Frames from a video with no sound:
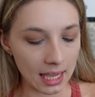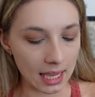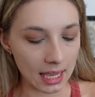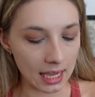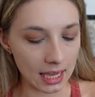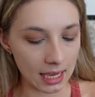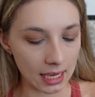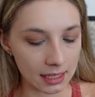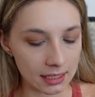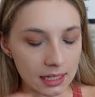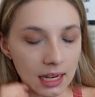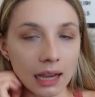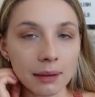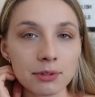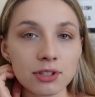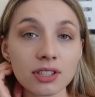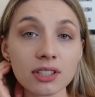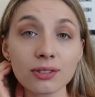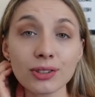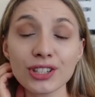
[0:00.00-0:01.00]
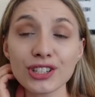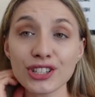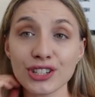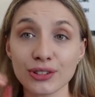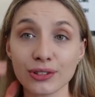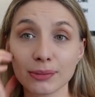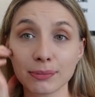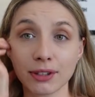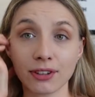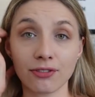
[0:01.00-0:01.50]
And I'm just going to
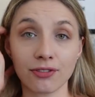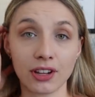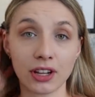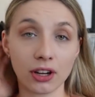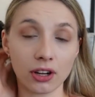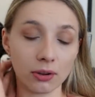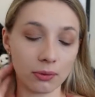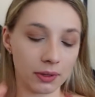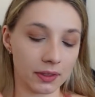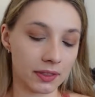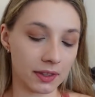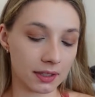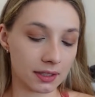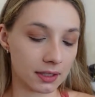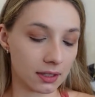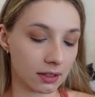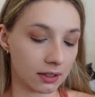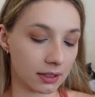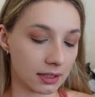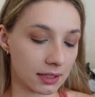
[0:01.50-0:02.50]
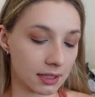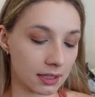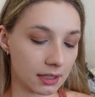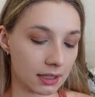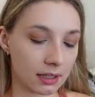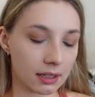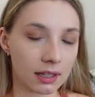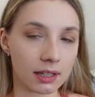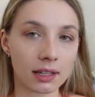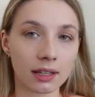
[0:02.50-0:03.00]
use my finger with this, honestly,
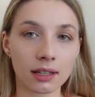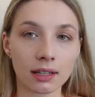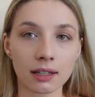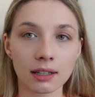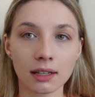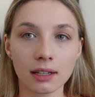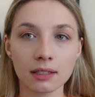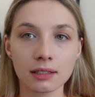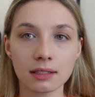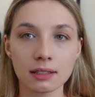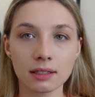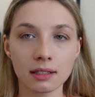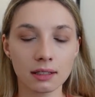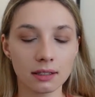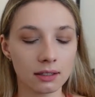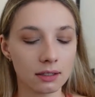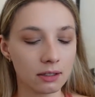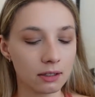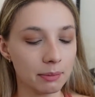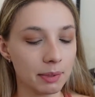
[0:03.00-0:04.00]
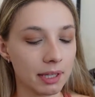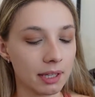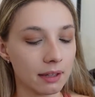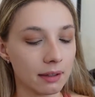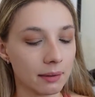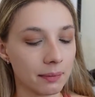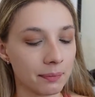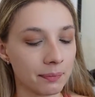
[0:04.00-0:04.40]
like, because it's a little bit